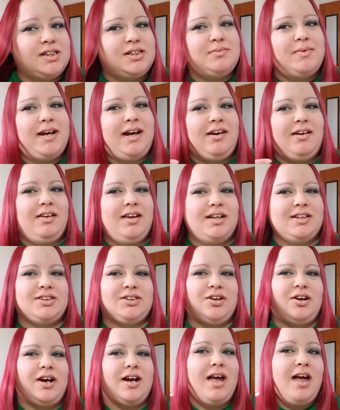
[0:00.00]
my hair a lot,
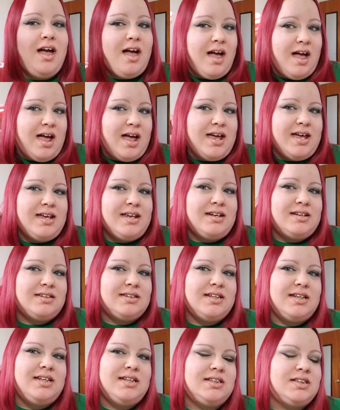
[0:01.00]
sorry. It
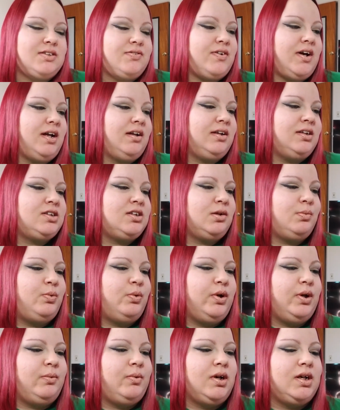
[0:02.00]
is finally to the
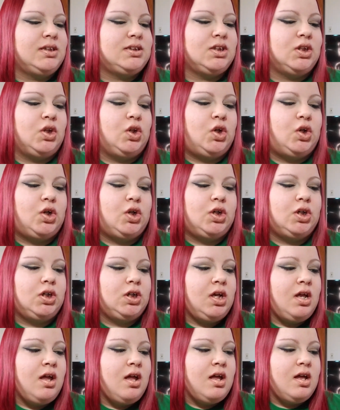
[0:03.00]
point where it's long.
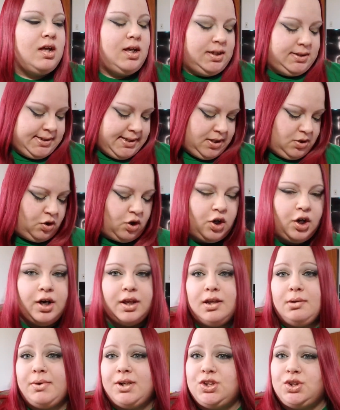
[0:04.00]
It's like longer
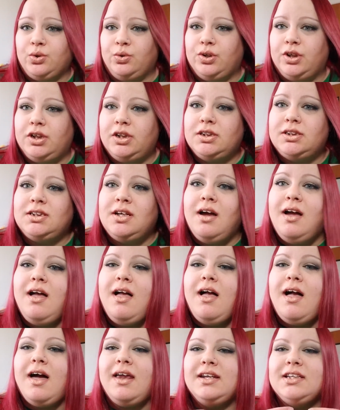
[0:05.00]
than my shoulders,
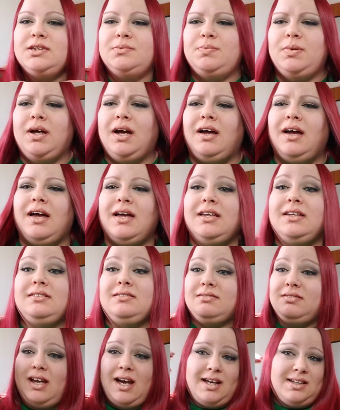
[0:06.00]
and it
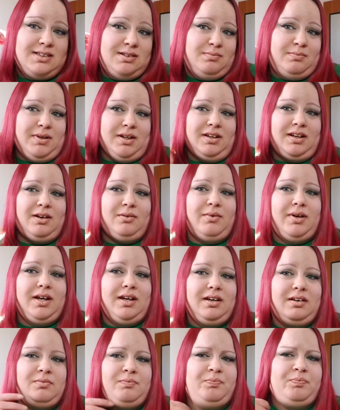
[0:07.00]
hasn't been that
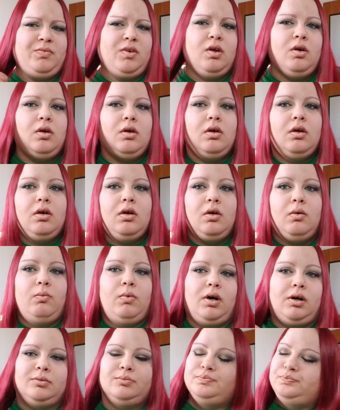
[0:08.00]
way.
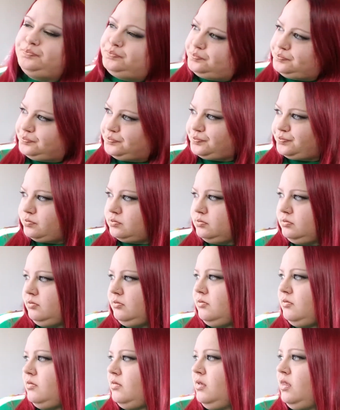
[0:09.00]
Well,
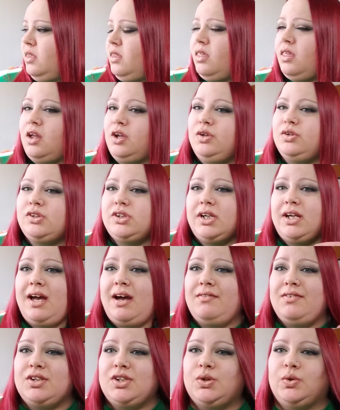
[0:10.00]
usually I have
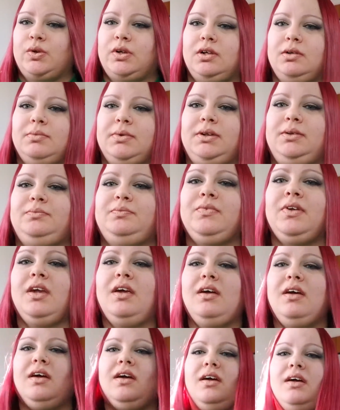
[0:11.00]
it shorter, but
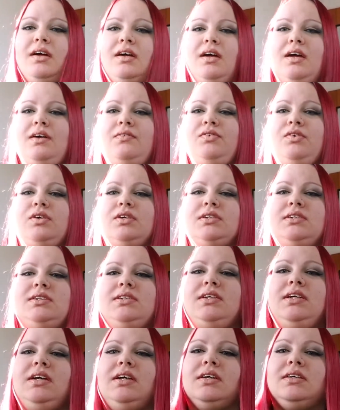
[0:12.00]
if you can
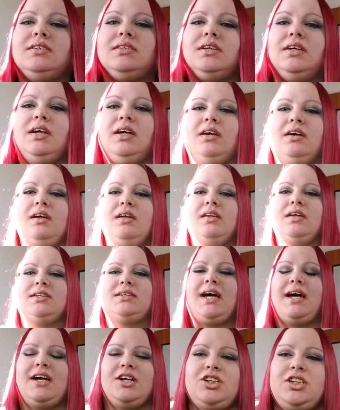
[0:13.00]
see, it's like this. I
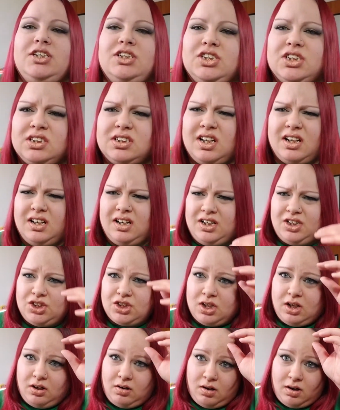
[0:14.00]
actually just got an inch
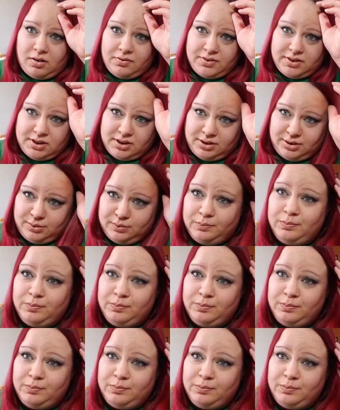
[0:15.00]
cut off, so.